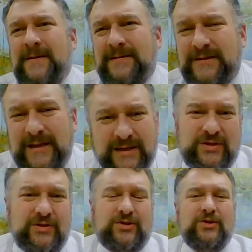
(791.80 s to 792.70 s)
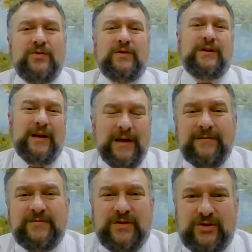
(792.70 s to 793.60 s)
says the truth and he
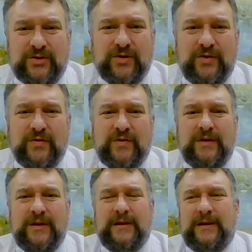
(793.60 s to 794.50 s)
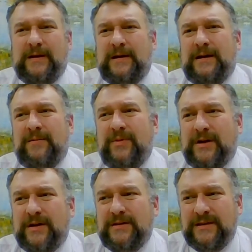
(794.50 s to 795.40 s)
lives the truth.
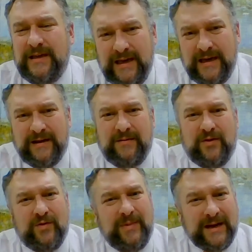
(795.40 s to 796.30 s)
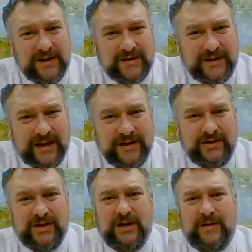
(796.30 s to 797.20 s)
Because again, going back to 2
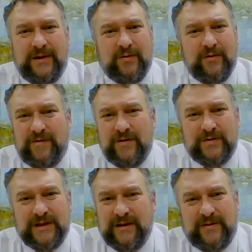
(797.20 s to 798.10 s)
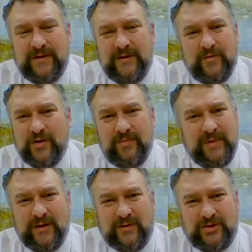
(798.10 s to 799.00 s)
John, there were folks out there that weren't
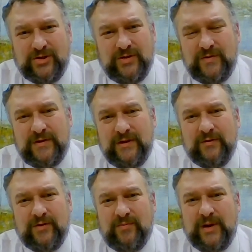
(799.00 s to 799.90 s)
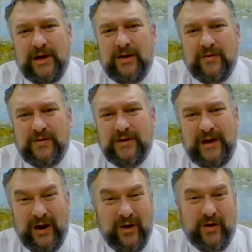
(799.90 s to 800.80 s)
about the truth. They were about
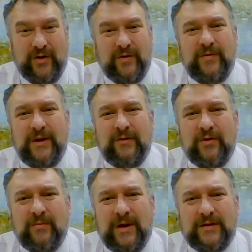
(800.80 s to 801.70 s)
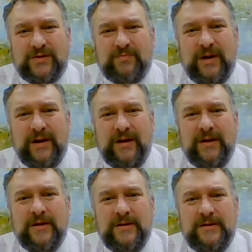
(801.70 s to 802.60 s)
error. They were about
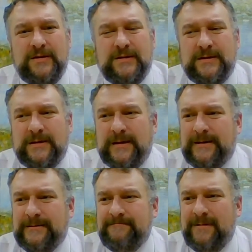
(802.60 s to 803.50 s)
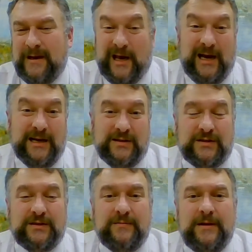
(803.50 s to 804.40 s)
spreading
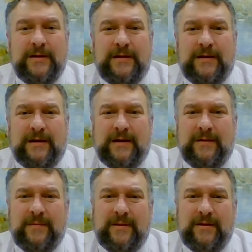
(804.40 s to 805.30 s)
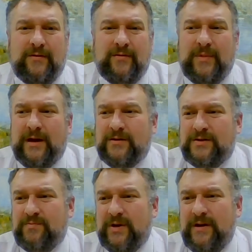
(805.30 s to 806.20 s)
lies. They were about
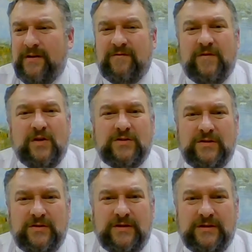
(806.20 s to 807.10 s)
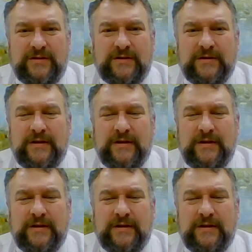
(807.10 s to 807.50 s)
spreading falsehoods